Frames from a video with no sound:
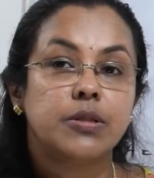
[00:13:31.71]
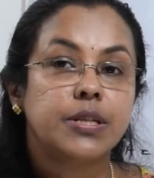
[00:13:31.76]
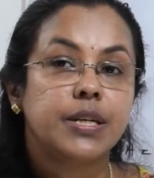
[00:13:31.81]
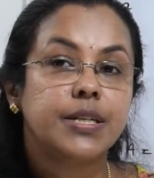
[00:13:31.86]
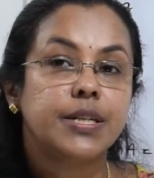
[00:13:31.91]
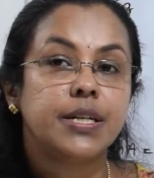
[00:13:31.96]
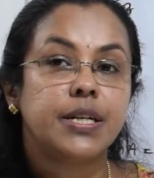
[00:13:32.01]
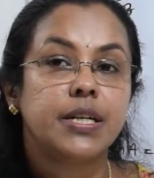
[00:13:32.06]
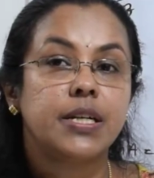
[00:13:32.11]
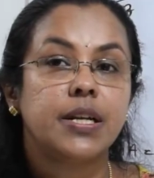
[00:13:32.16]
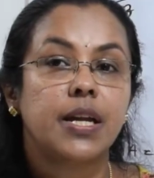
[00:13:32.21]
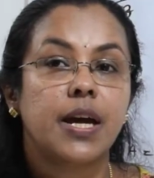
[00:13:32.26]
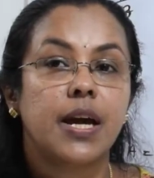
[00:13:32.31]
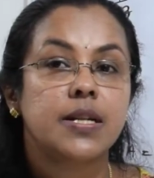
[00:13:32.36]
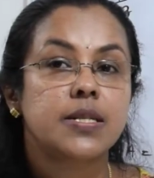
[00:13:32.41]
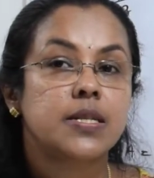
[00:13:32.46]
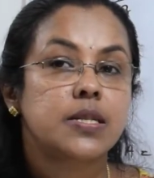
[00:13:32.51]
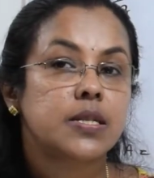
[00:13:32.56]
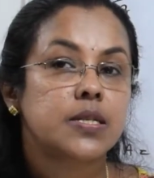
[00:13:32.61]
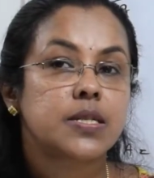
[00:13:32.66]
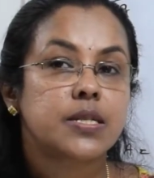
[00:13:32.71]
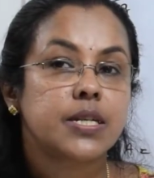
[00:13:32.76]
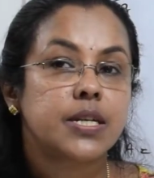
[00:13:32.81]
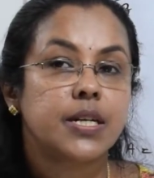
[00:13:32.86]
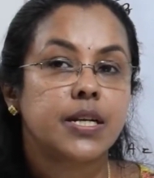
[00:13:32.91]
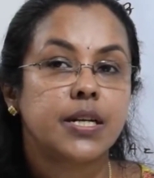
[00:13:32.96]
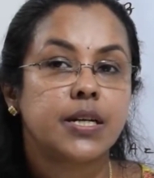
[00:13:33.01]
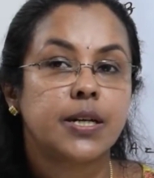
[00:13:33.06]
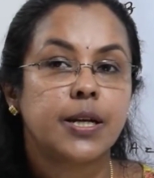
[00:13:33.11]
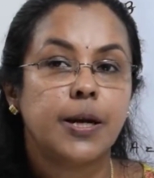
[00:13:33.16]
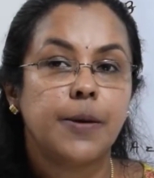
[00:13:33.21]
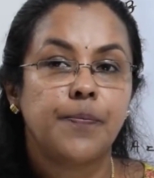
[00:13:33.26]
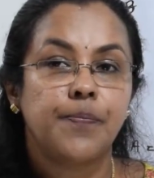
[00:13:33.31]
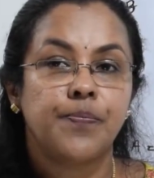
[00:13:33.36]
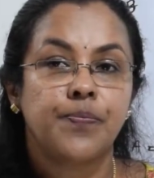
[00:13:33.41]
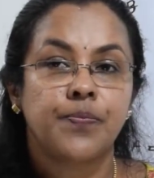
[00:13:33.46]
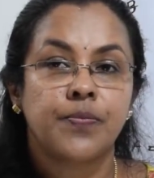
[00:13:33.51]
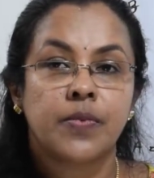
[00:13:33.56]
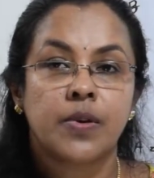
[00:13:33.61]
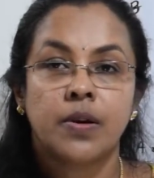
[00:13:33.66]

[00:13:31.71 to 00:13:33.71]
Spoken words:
30 degree and 60 degree.